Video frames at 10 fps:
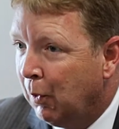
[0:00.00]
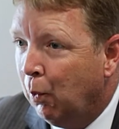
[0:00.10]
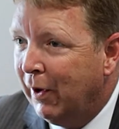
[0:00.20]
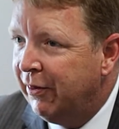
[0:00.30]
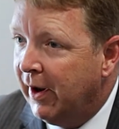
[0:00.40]

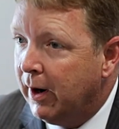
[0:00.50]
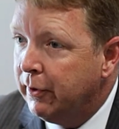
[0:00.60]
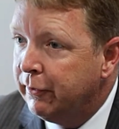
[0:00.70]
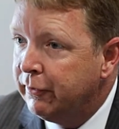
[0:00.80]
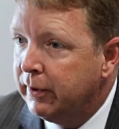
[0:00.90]
with
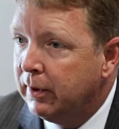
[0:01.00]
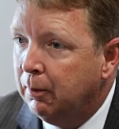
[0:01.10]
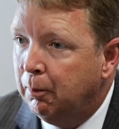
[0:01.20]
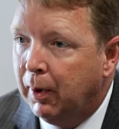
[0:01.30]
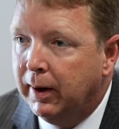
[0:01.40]
theirs,
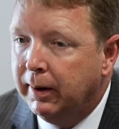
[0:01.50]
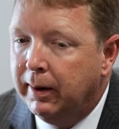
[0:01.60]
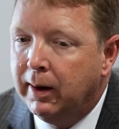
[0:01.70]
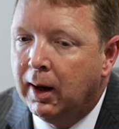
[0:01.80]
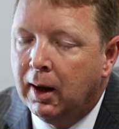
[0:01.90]
but
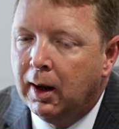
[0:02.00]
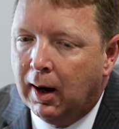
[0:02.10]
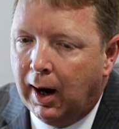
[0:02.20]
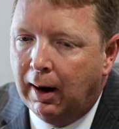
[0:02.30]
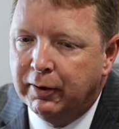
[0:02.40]

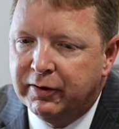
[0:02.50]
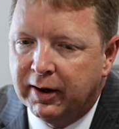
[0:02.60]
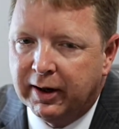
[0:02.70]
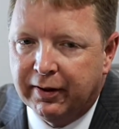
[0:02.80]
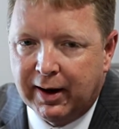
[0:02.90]
I would
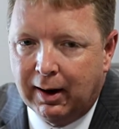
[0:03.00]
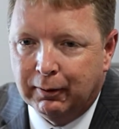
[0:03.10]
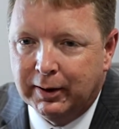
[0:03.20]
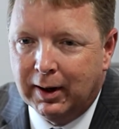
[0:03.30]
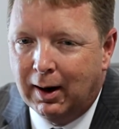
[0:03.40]
tell you that I
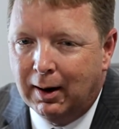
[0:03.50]
would